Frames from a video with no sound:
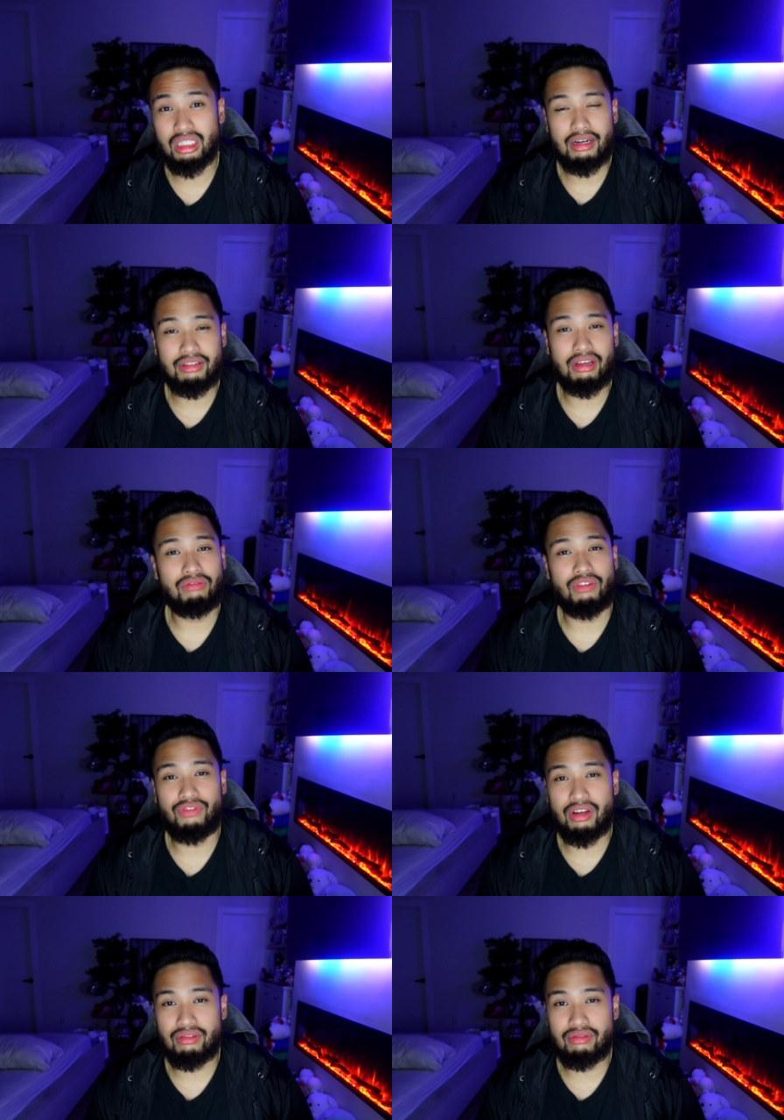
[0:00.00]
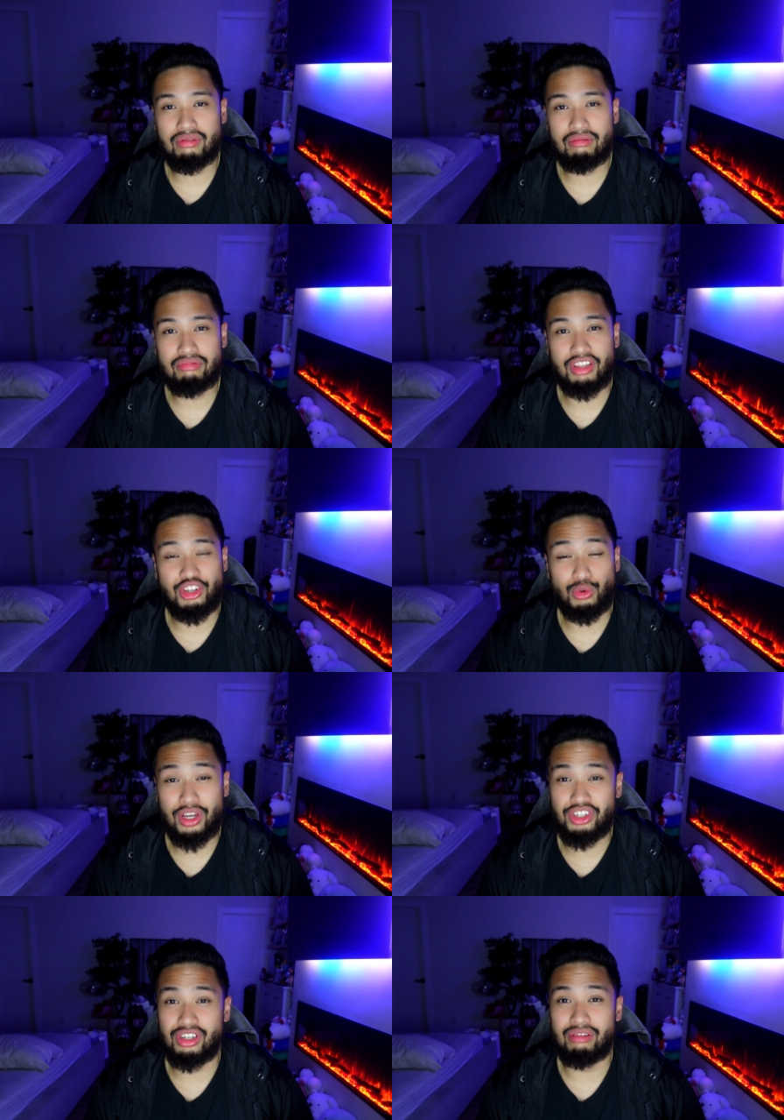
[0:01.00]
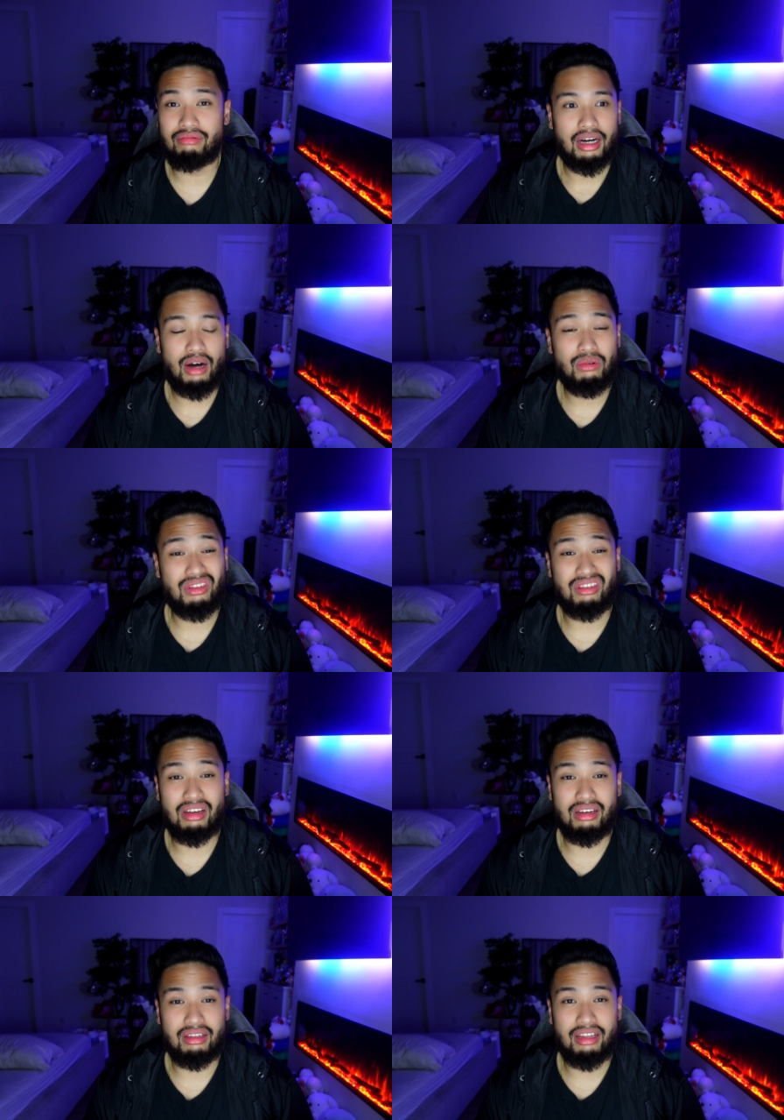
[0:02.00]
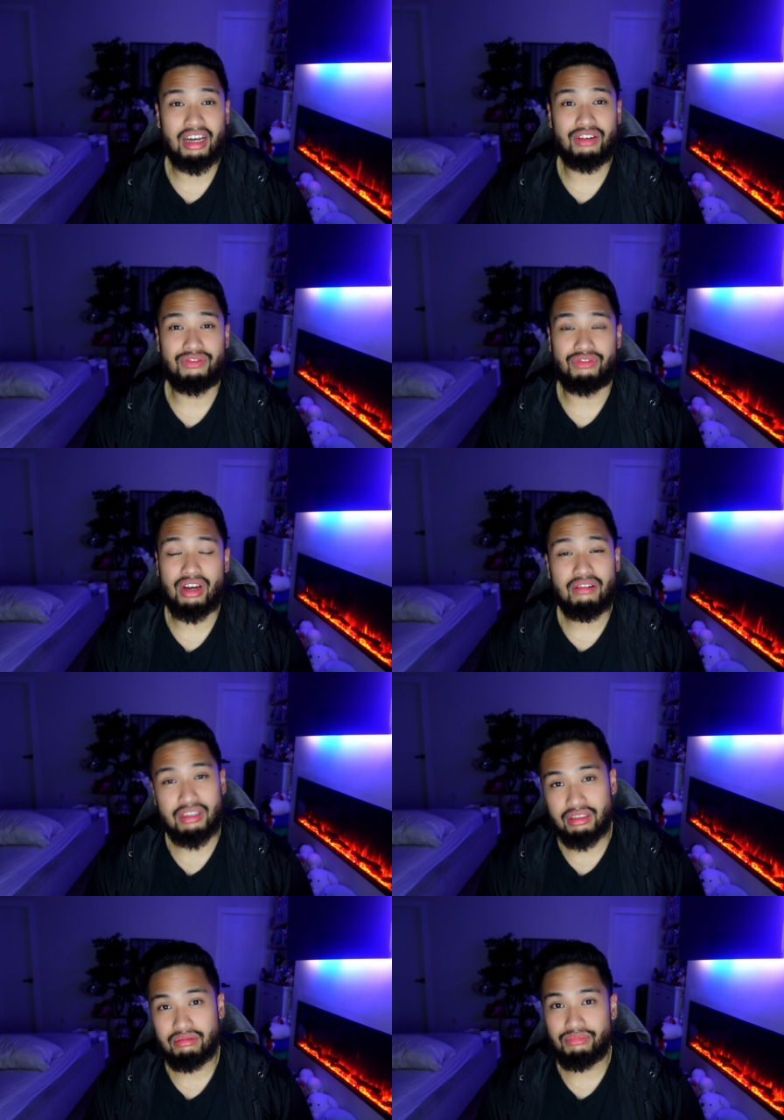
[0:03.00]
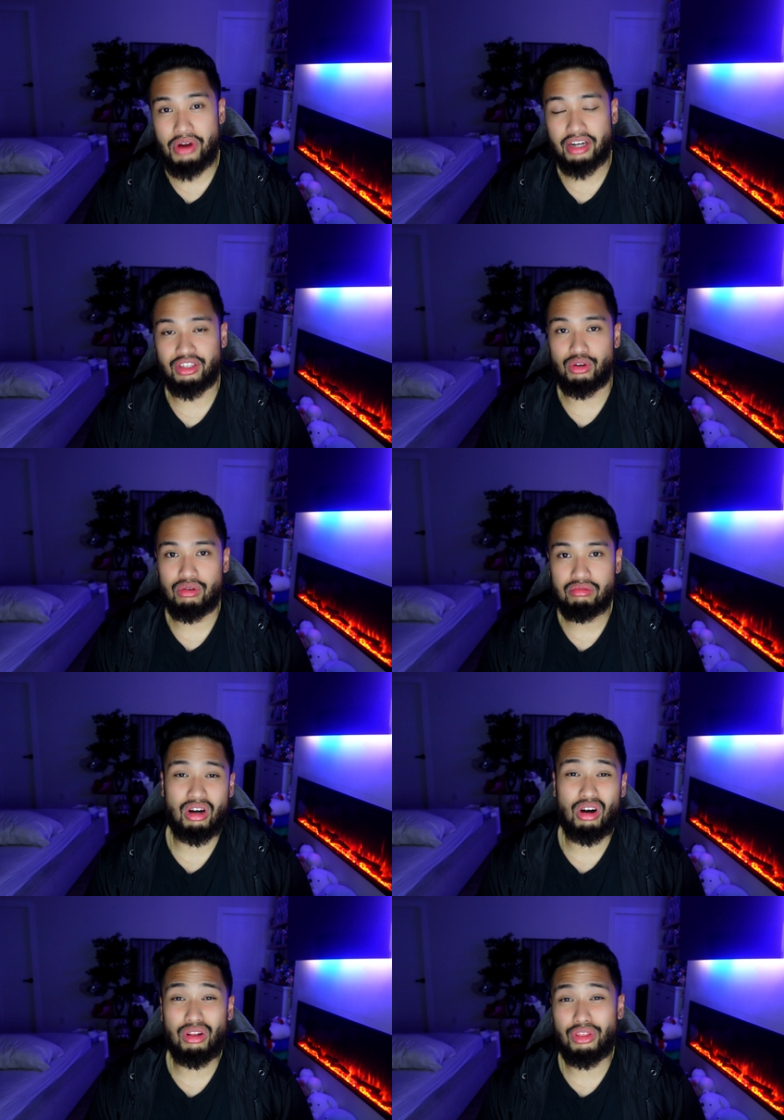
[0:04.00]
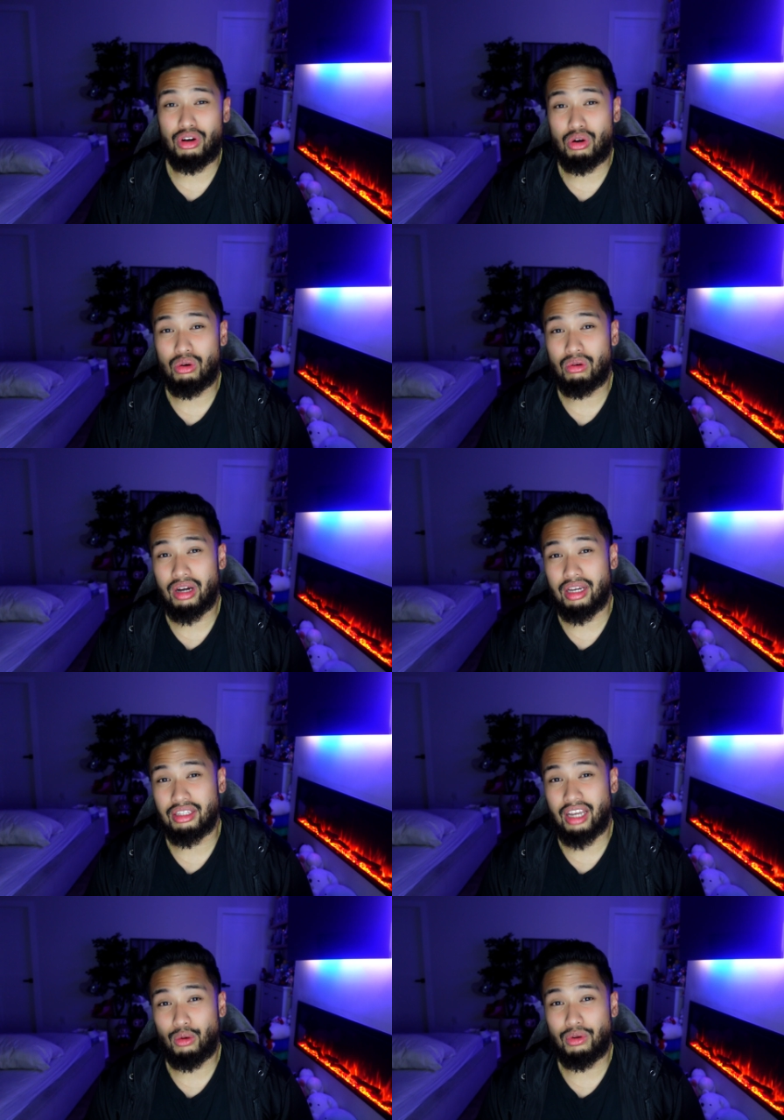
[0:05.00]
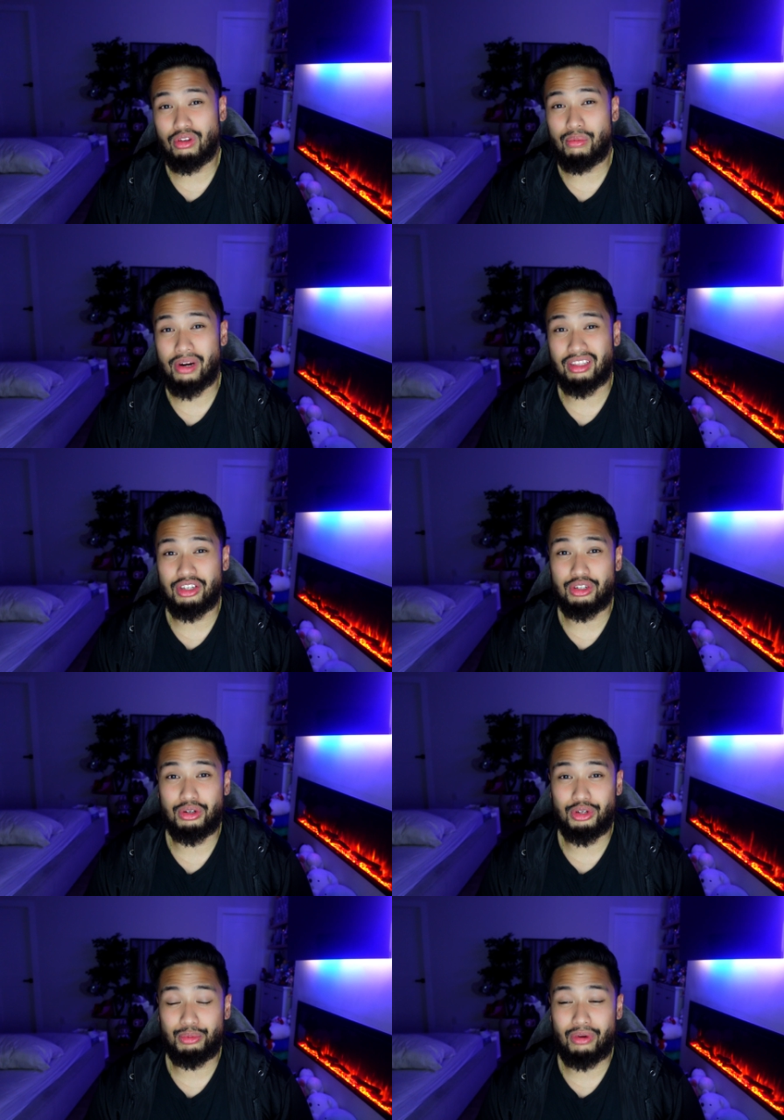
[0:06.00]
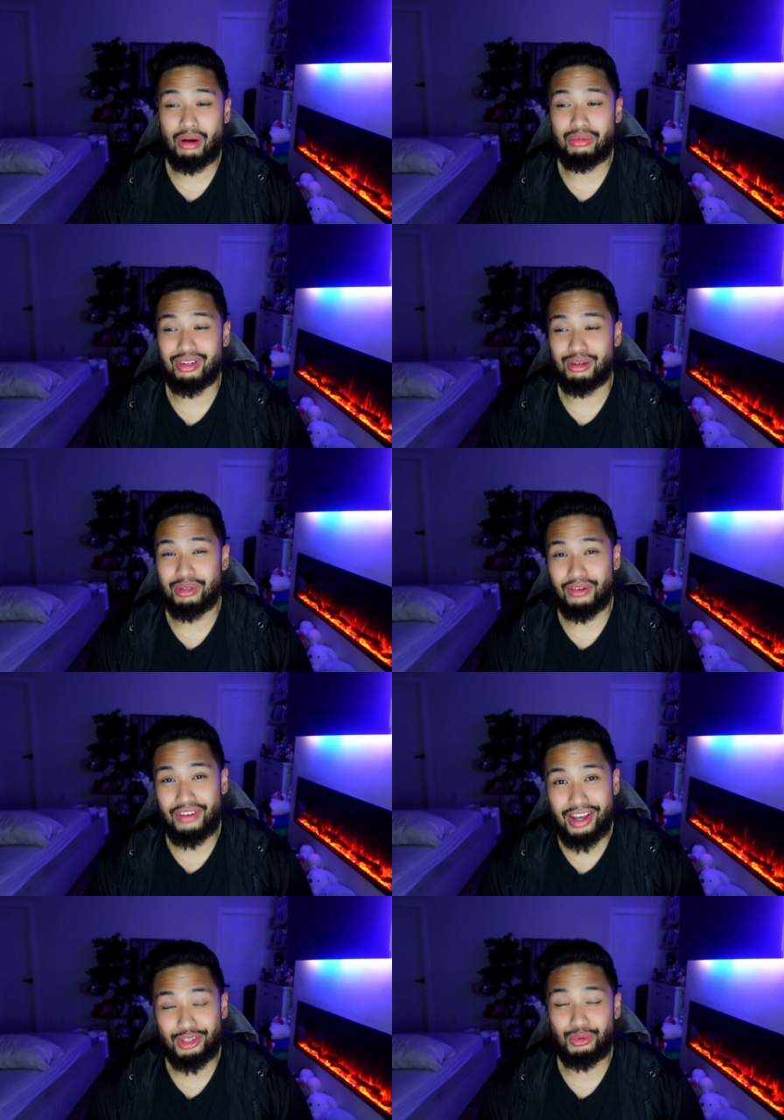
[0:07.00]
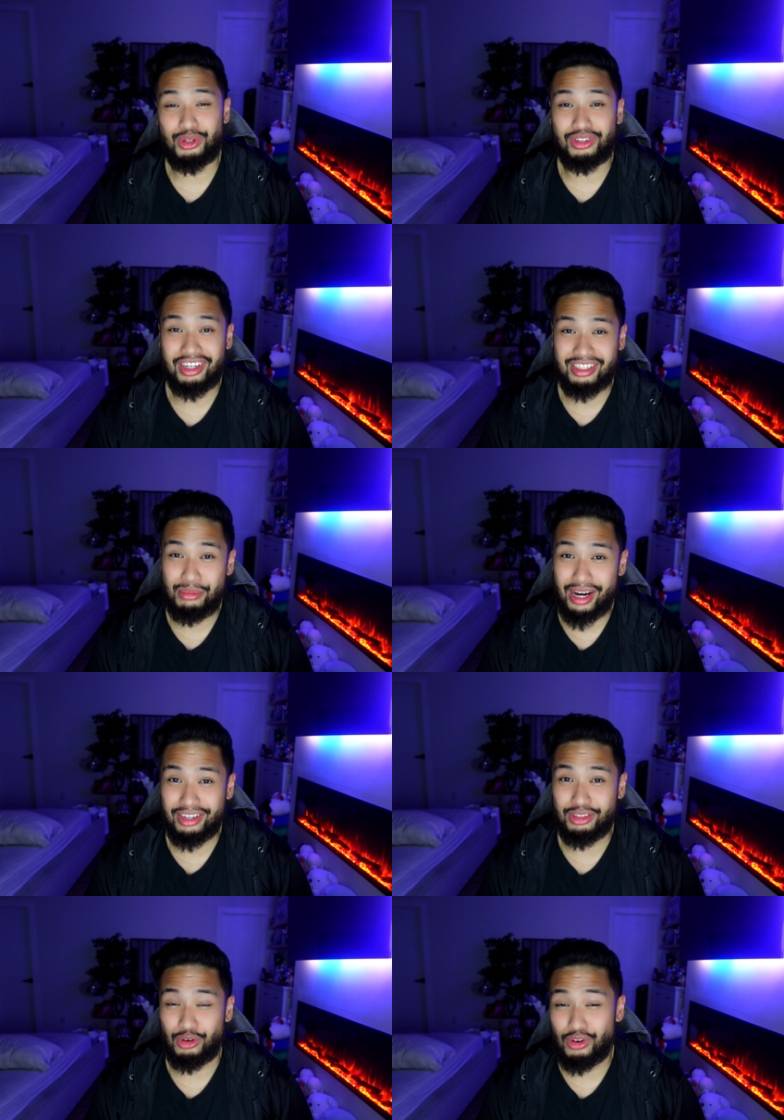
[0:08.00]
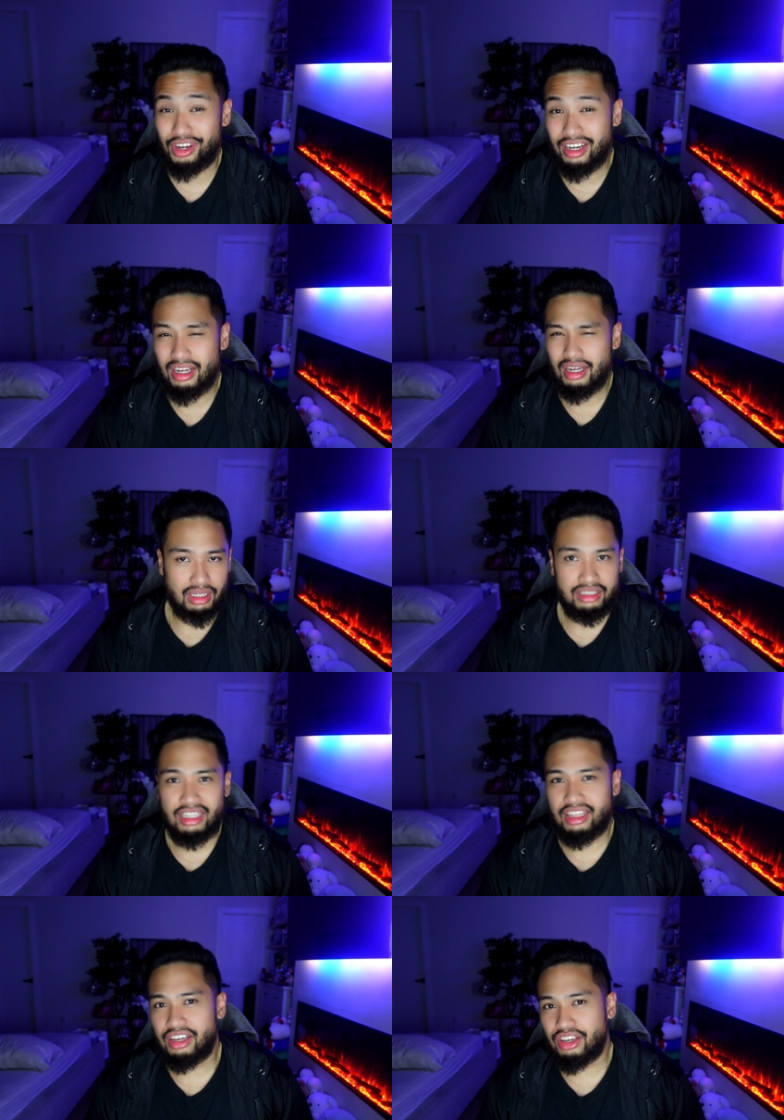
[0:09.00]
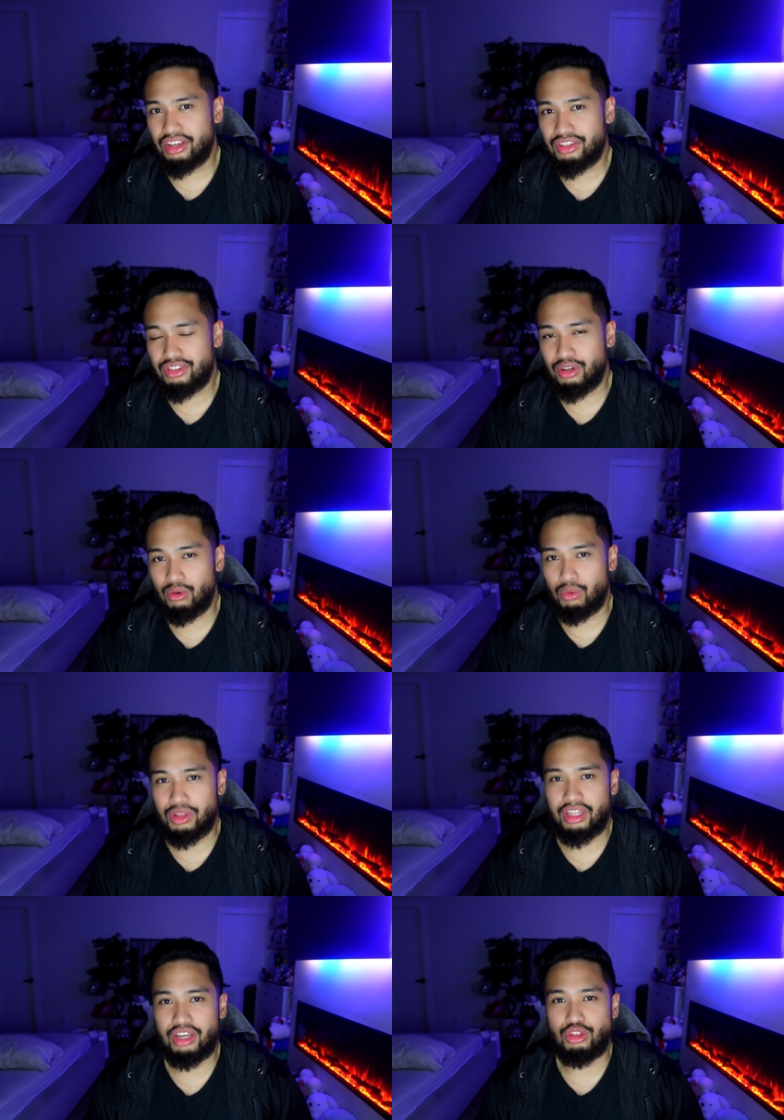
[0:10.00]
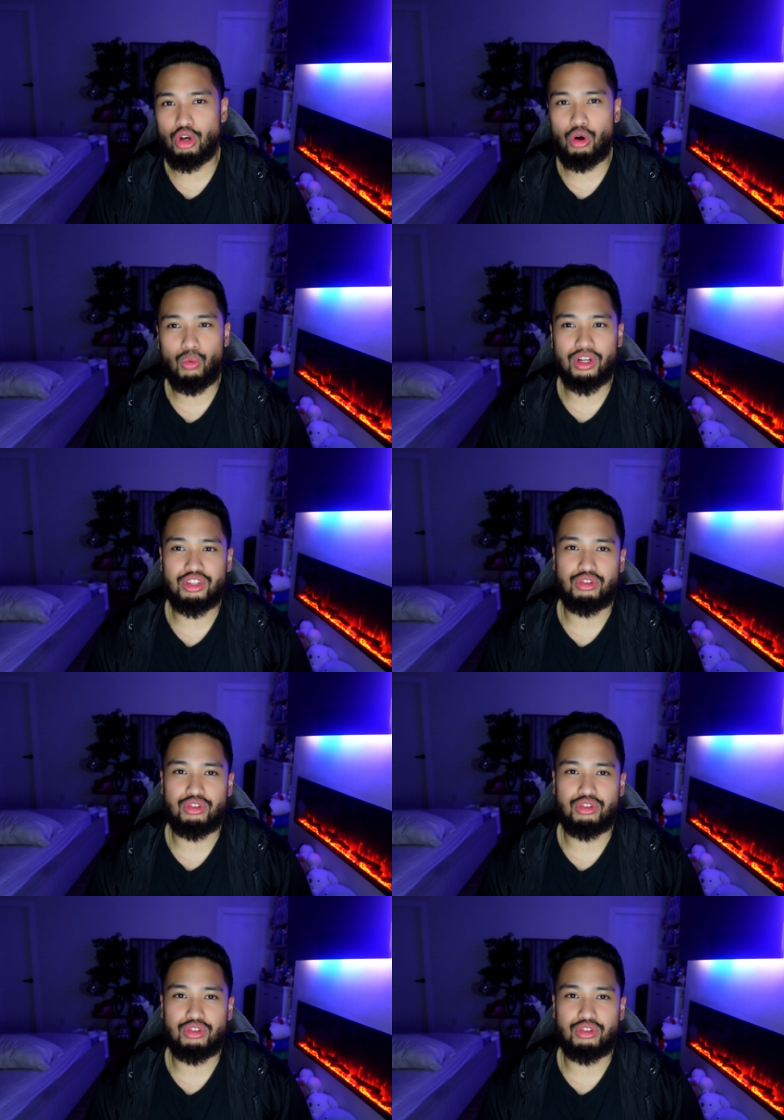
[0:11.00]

a self-defense situation? I would say not very practical. Although a Taekwondo practitioner is probably going to be the fastest one to kick somebody in the groin, the thing is, would they know what to